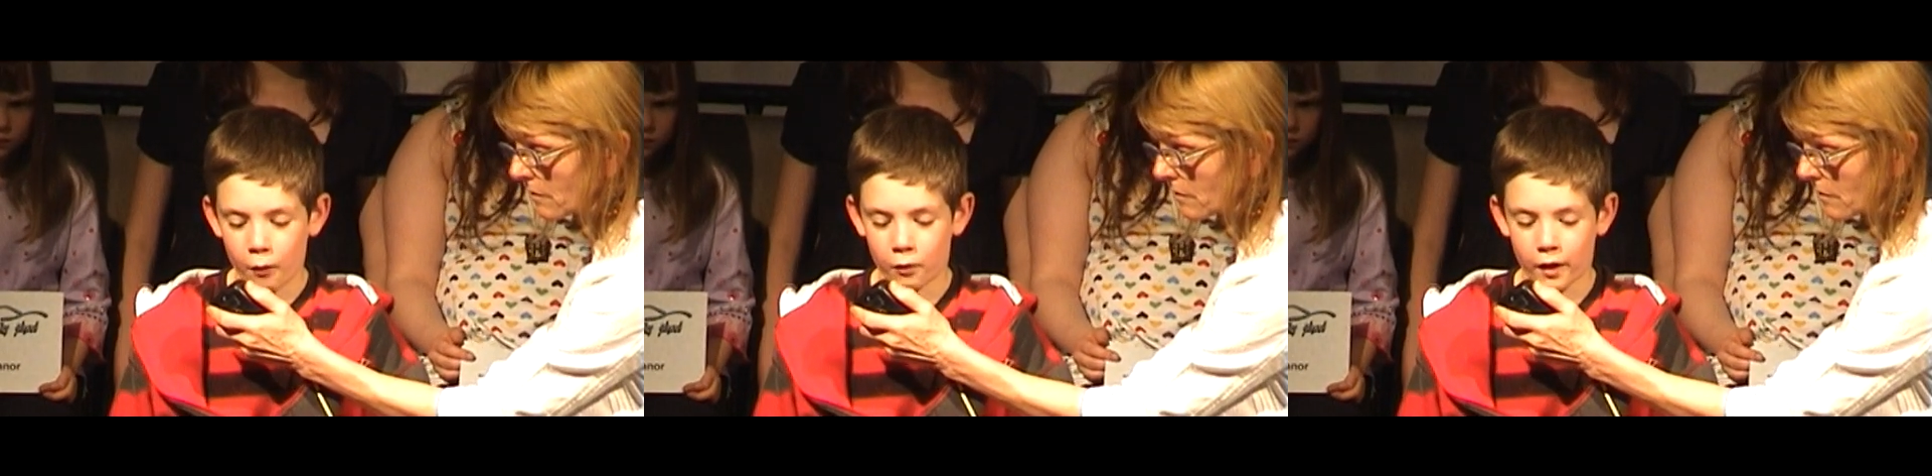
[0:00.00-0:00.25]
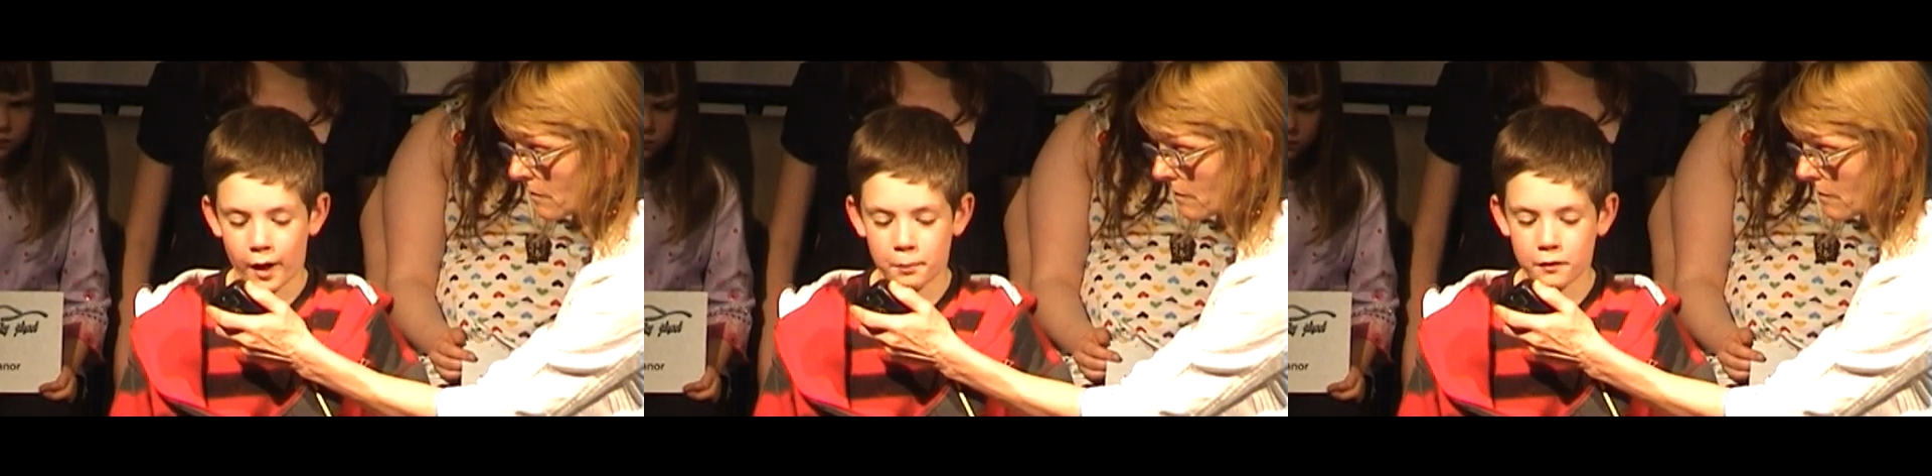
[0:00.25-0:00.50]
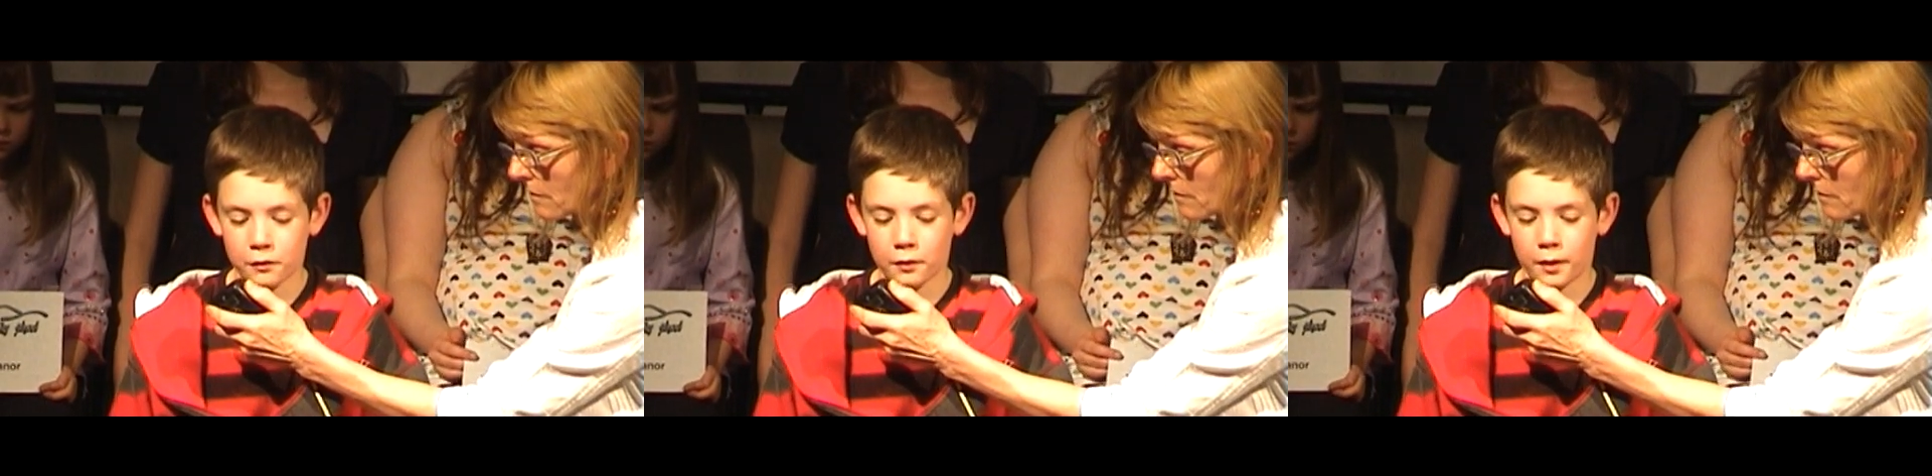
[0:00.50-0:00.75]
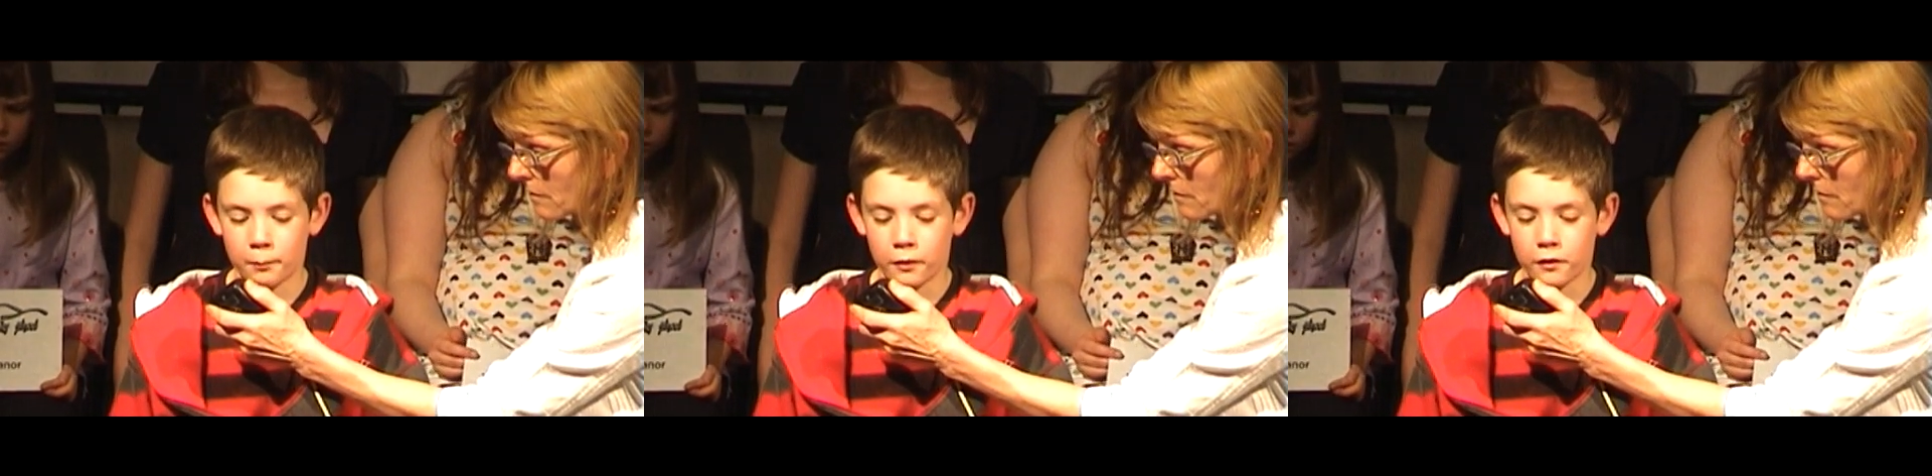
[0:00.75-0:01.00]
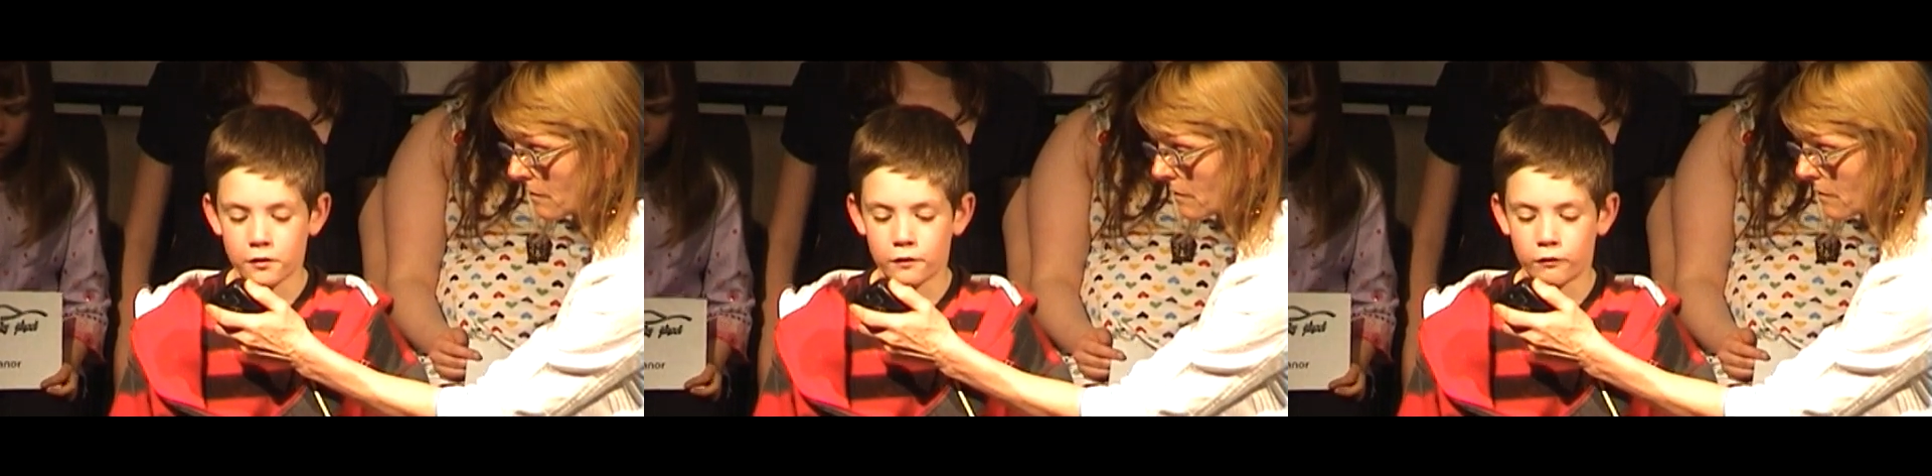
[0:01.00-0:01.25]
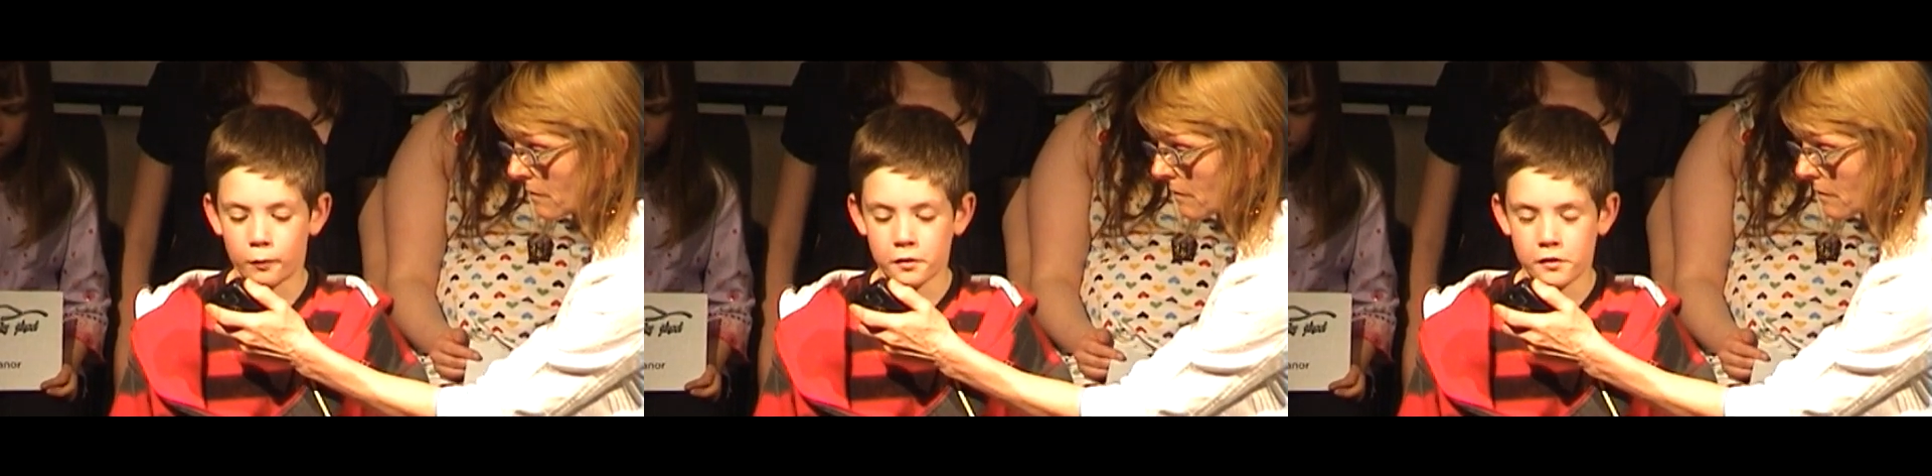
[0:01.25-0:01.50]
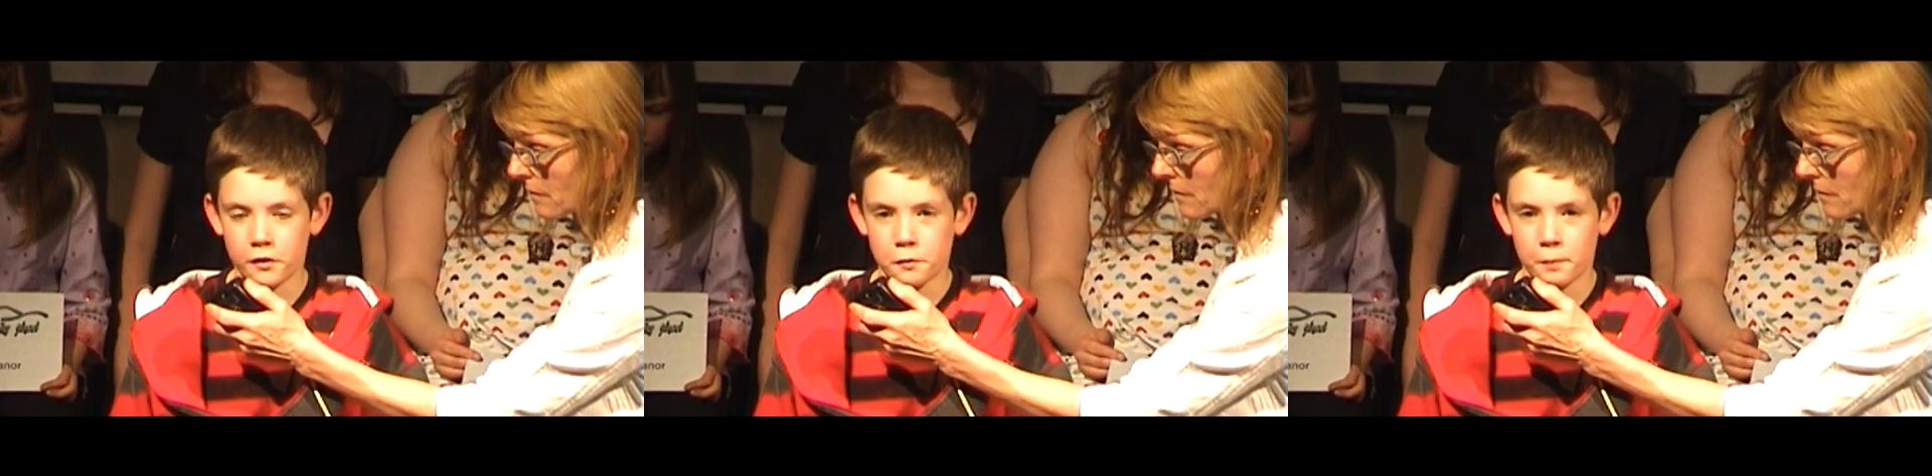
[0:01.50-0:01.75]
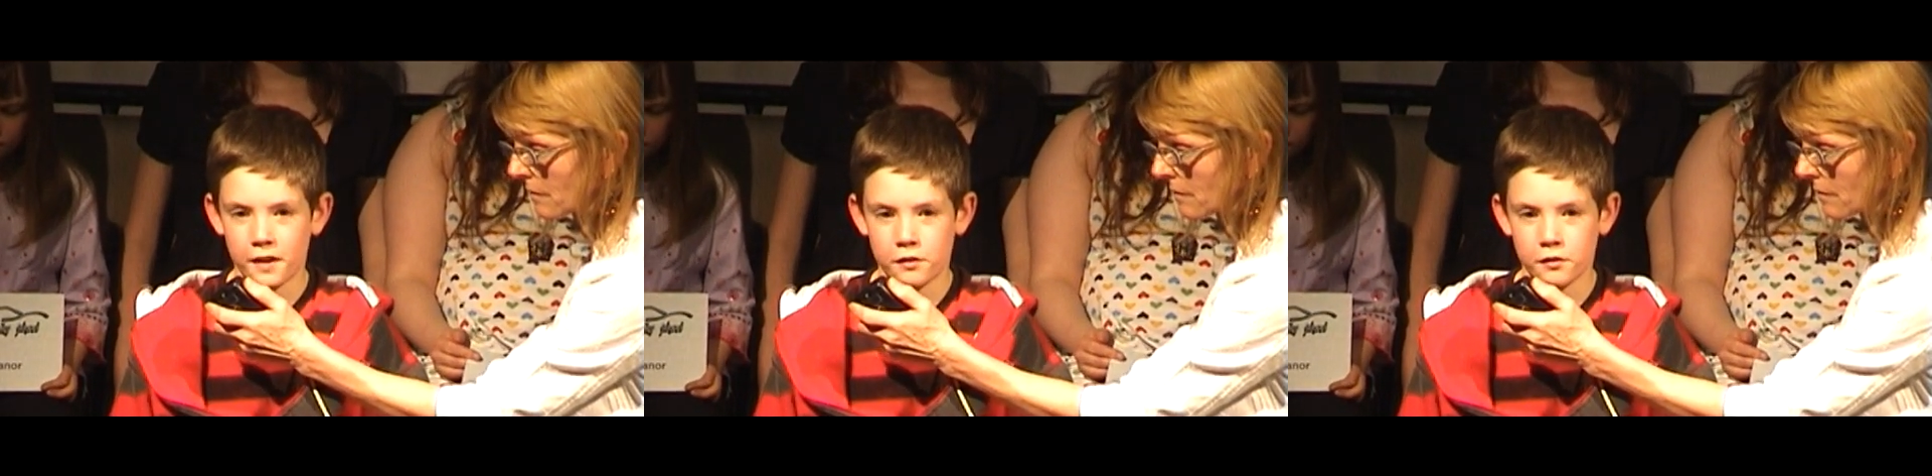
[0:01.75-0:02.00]
What happens when a person vomits in
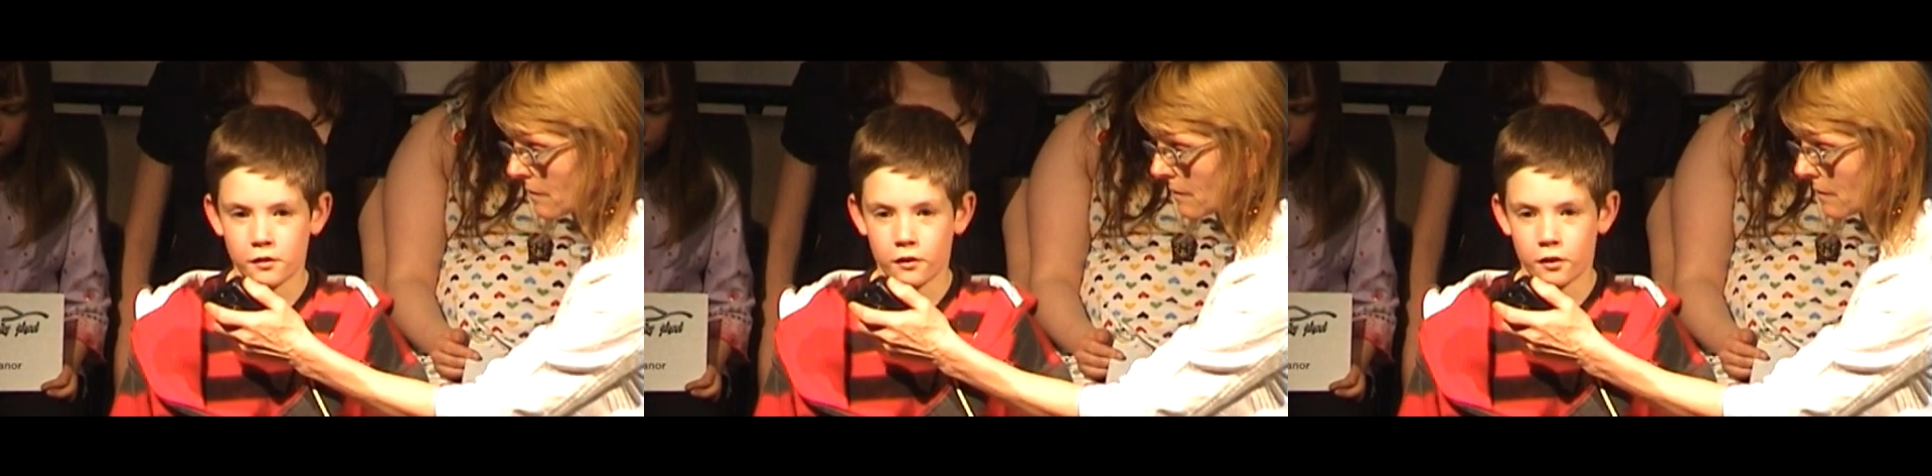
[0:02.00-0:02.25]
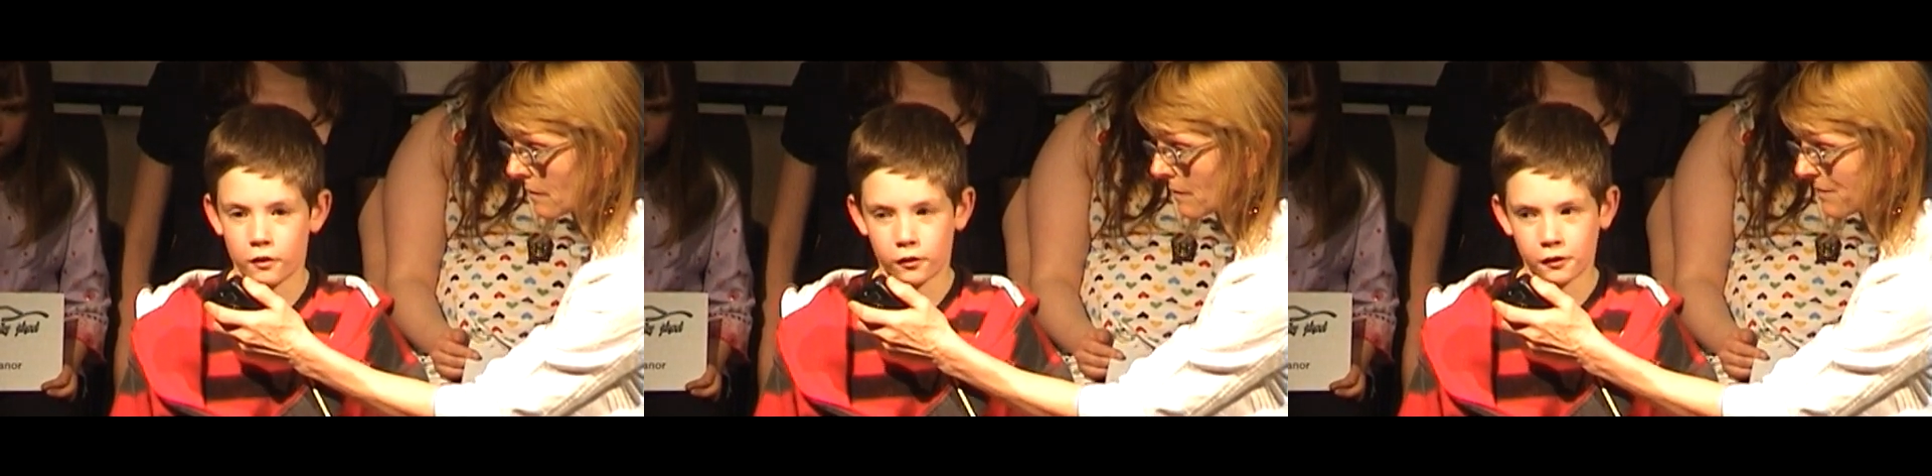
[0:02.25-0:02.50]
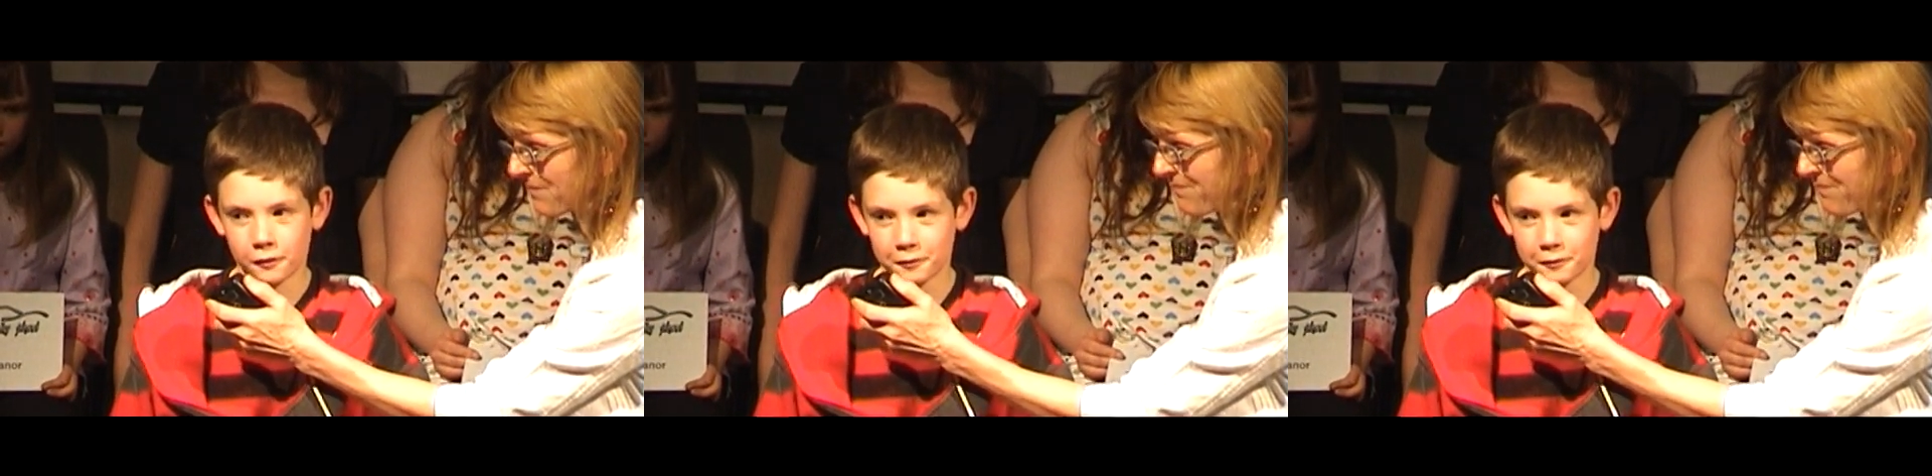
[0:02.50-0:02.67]
space? Over.